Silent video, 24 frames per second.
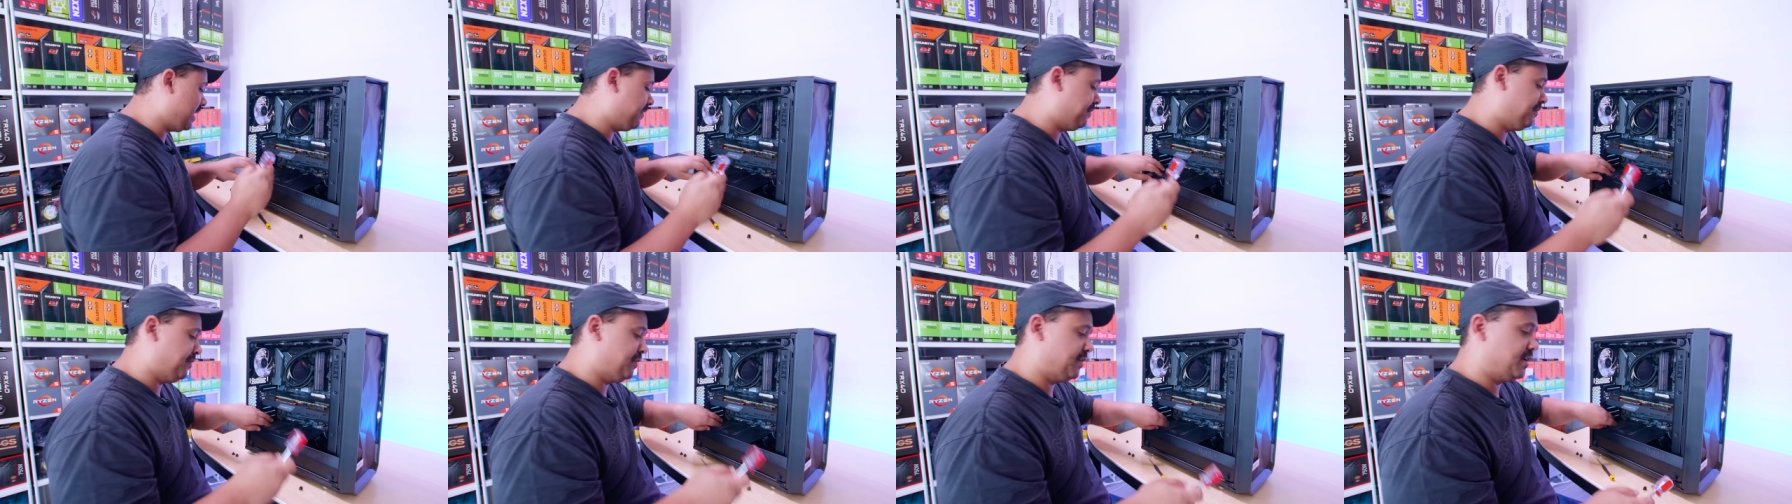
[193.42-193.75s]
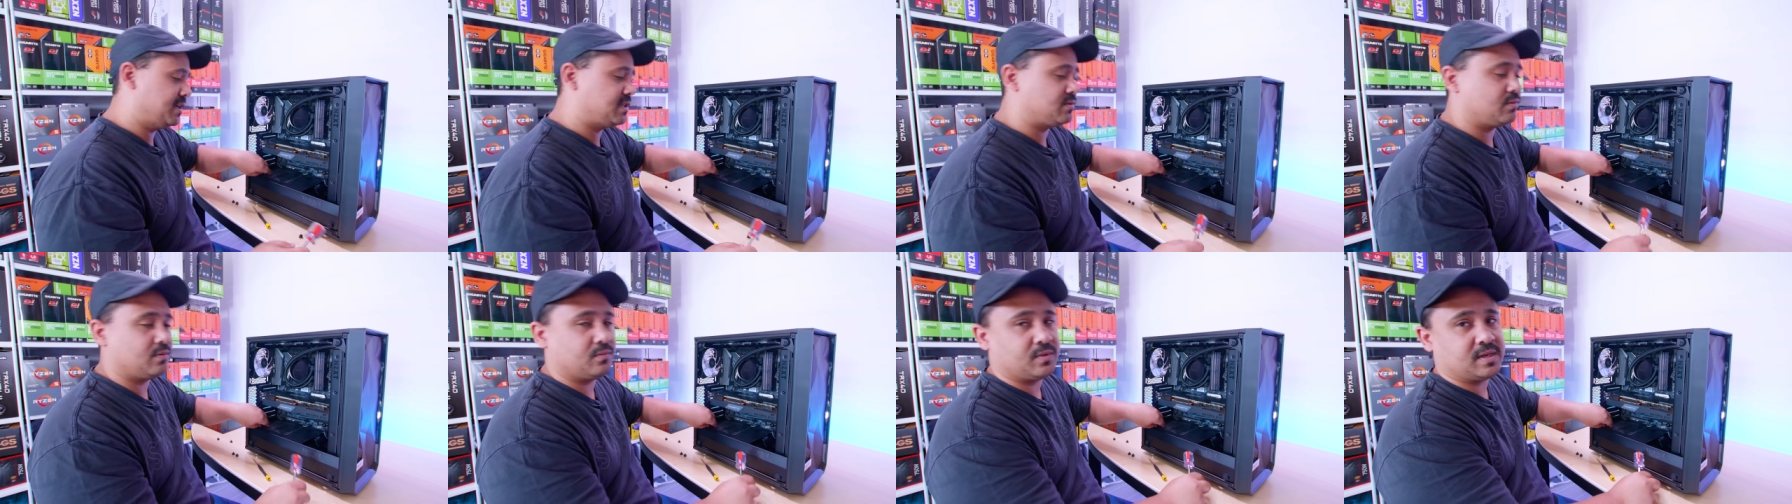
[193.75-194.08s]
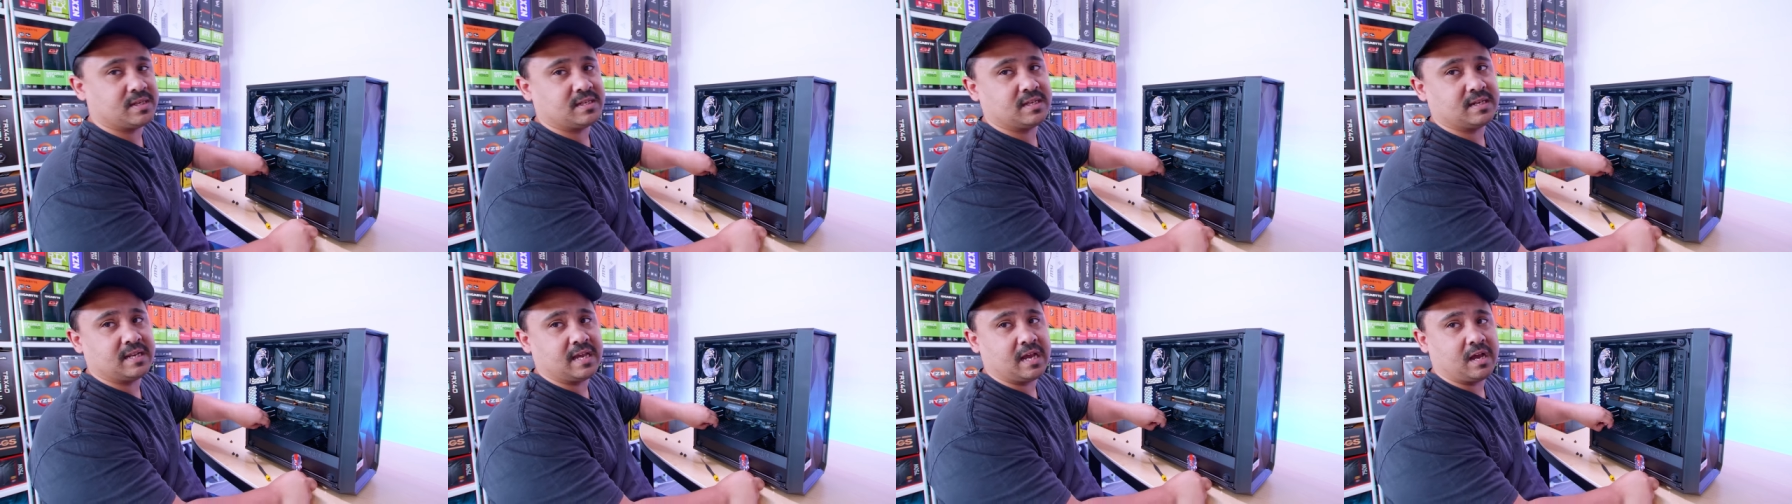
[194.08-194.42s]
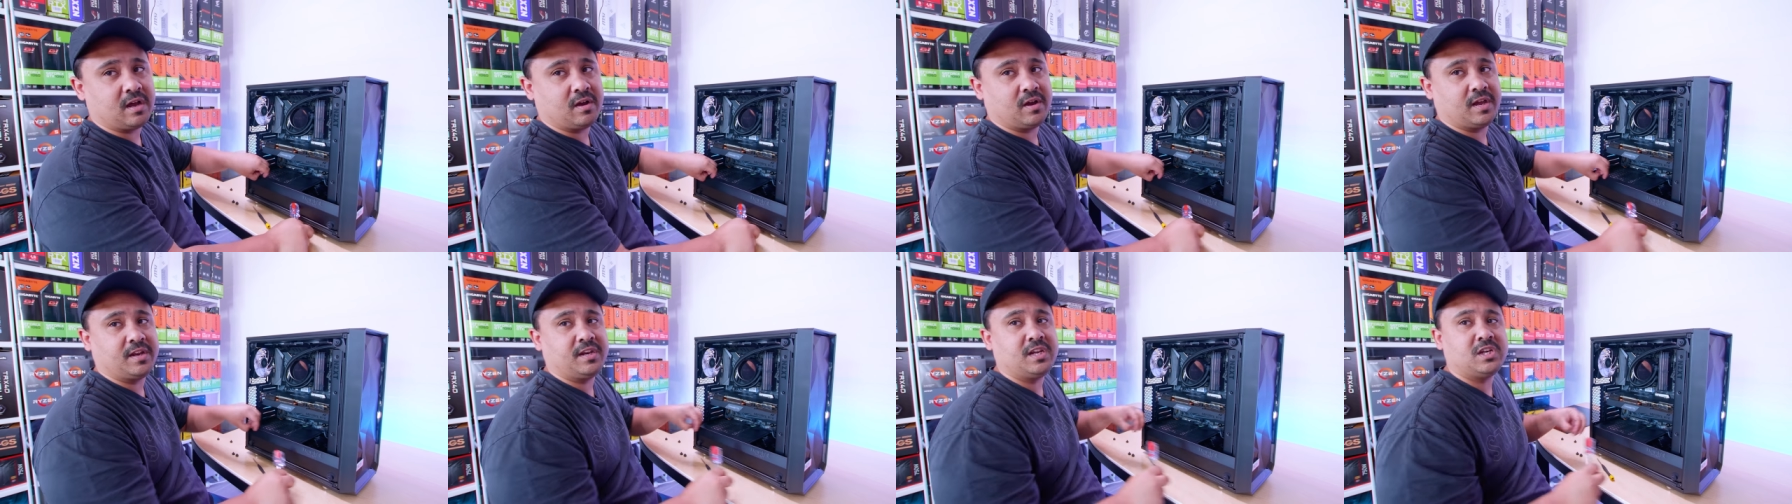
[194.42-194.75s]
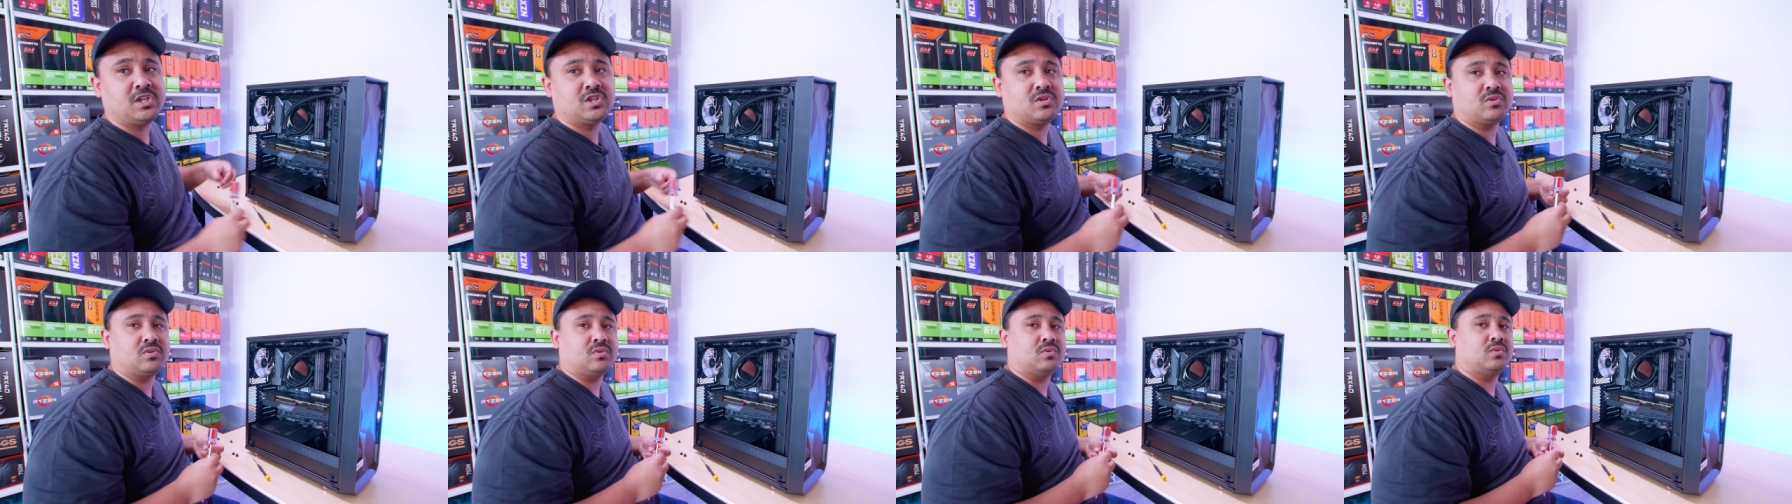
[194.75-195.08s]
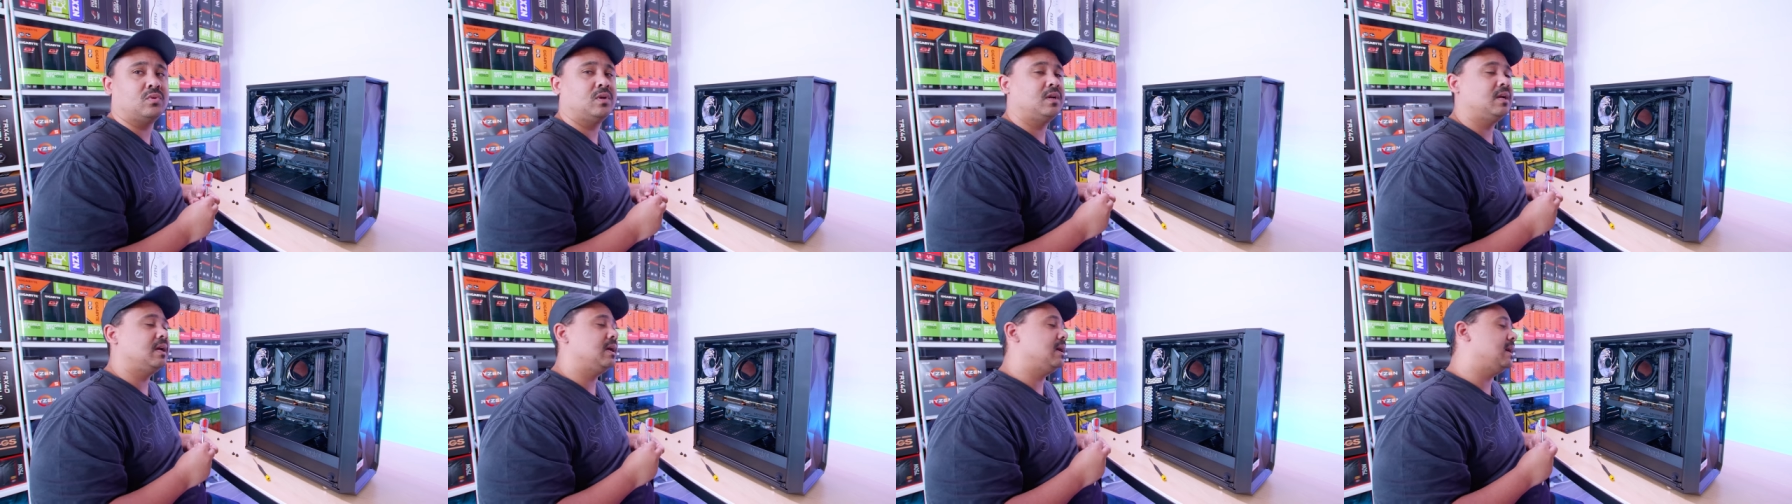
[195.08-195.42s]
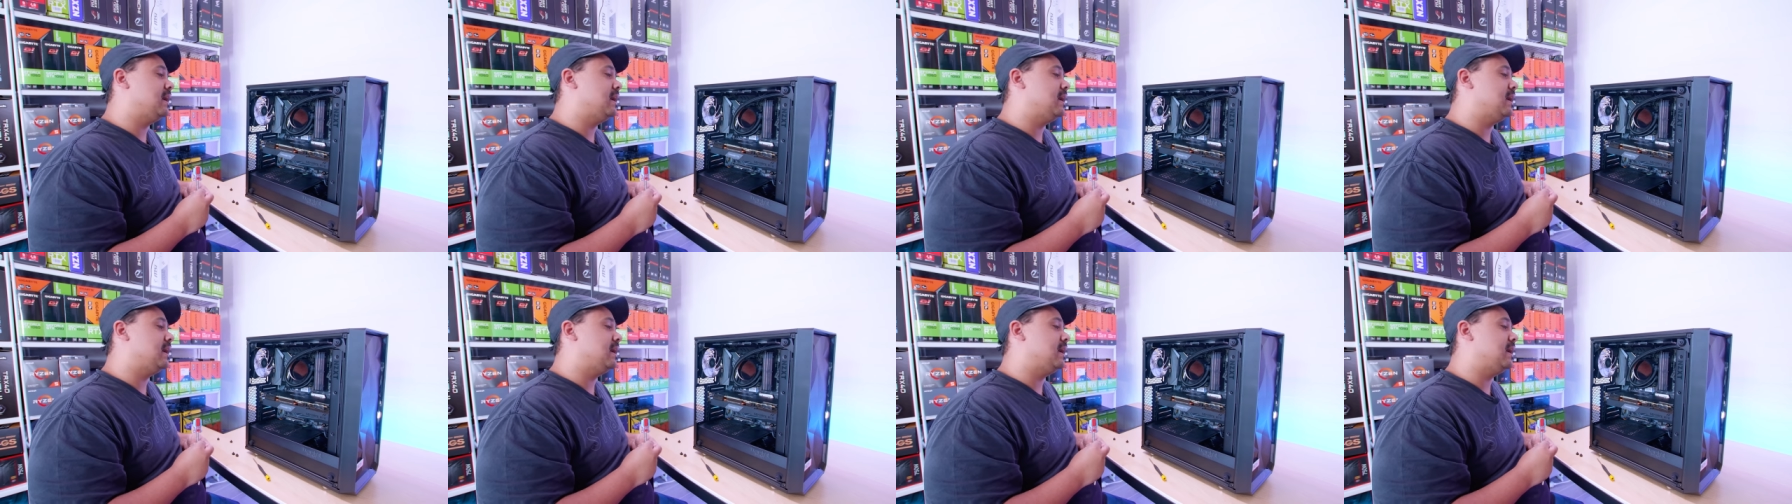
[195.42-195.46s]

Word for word: At first, when we did our initial